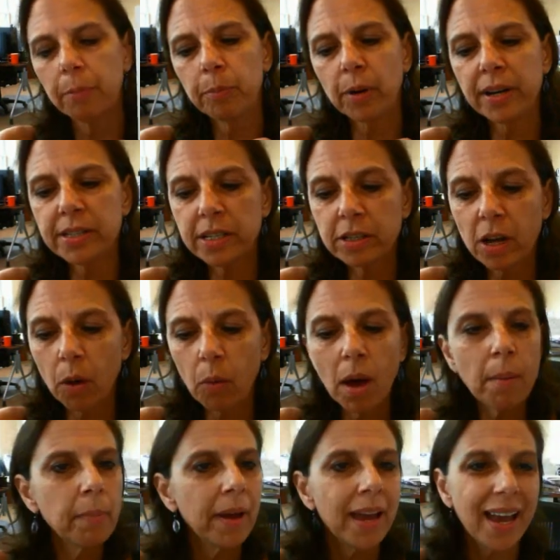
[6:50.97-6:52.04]
prices go
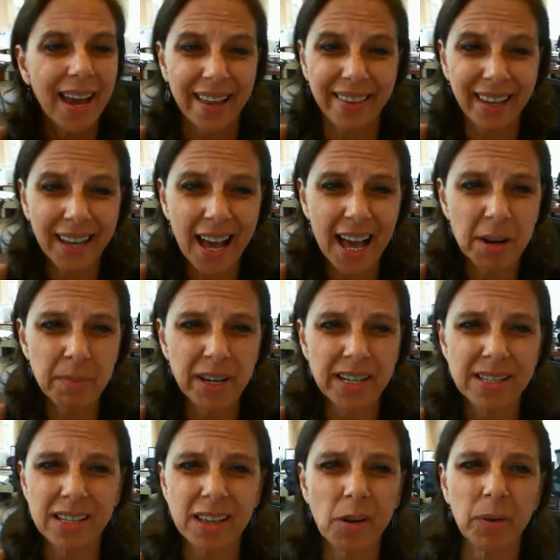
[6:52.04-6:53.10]
up and the economy
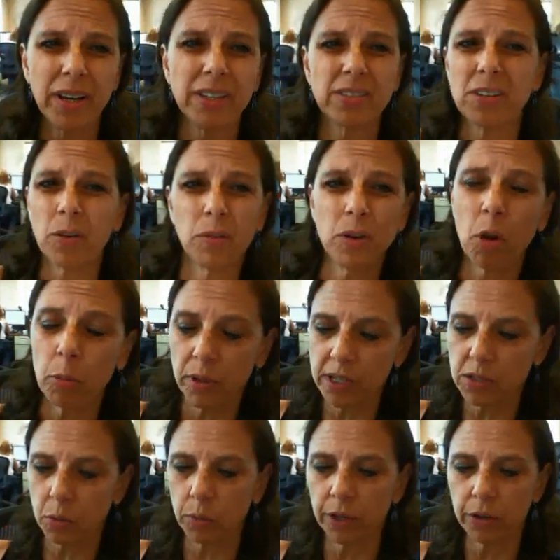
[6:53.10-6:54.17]
is slowing, so
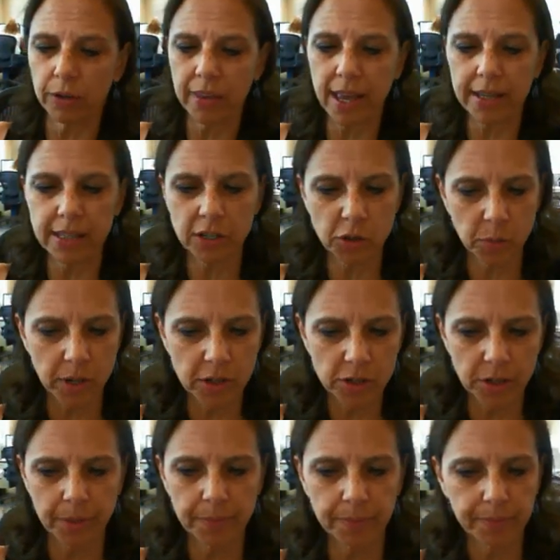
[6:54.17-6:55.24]
nobody's a winner in that
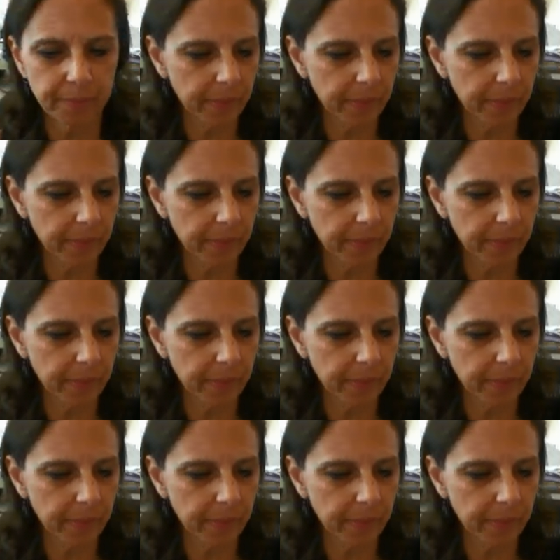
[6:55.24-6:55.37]
situation.